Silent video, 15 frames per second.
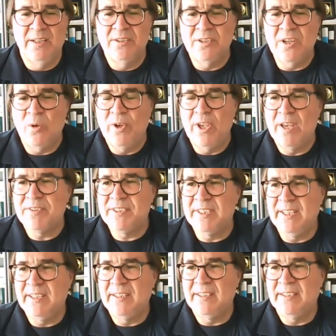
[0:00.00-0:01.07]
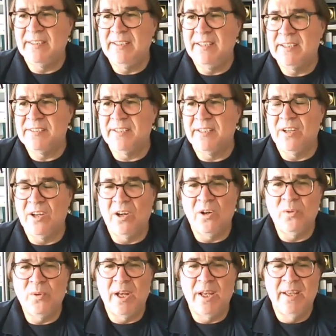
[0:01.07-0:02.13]
So we have seen that years
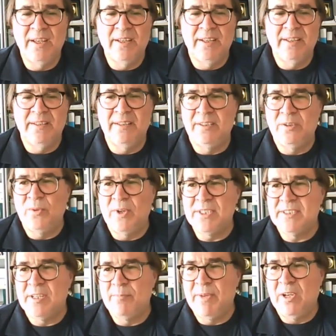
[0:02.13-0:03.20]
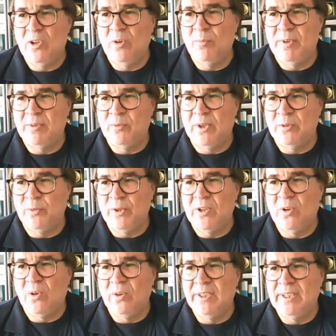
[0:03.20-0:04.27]
ago, that was developed what we
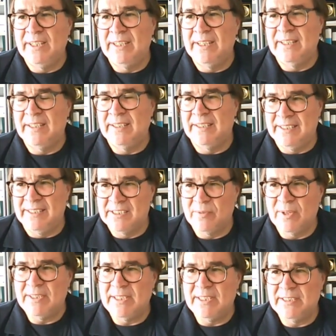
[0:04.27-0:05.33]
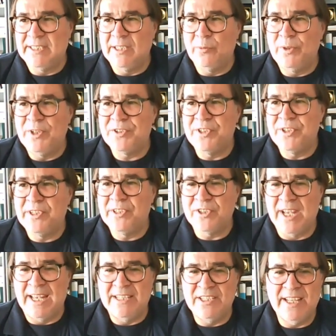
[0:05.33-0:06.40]
call the strategy
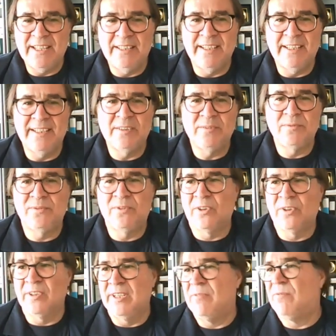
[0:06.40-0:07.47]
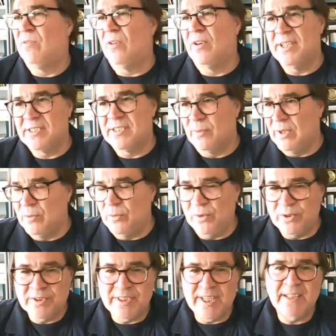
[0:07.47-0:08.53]
research agenda for the forestry
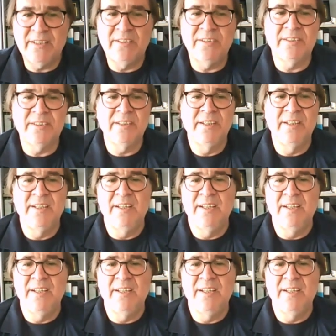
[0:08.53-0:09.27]
wood sector,